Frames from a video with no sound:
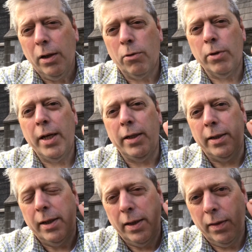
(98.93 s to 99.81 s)
create
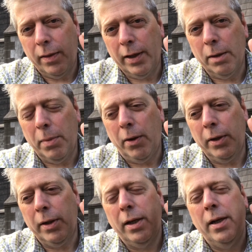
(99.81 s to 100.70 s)
it, think
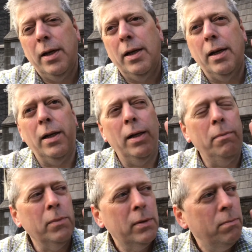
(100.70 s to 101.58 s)
about it.
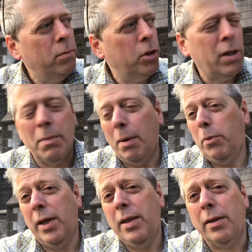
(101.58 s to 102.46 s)
Just come up
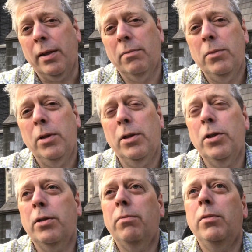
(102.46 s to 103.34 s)
with anything. You
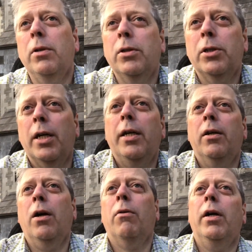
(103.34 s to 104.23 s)
can
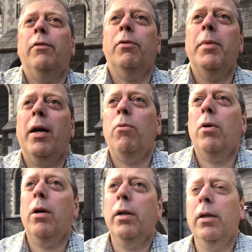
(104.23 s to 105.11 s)
say, all right, from
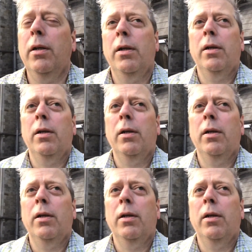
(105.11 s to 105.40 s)
now on,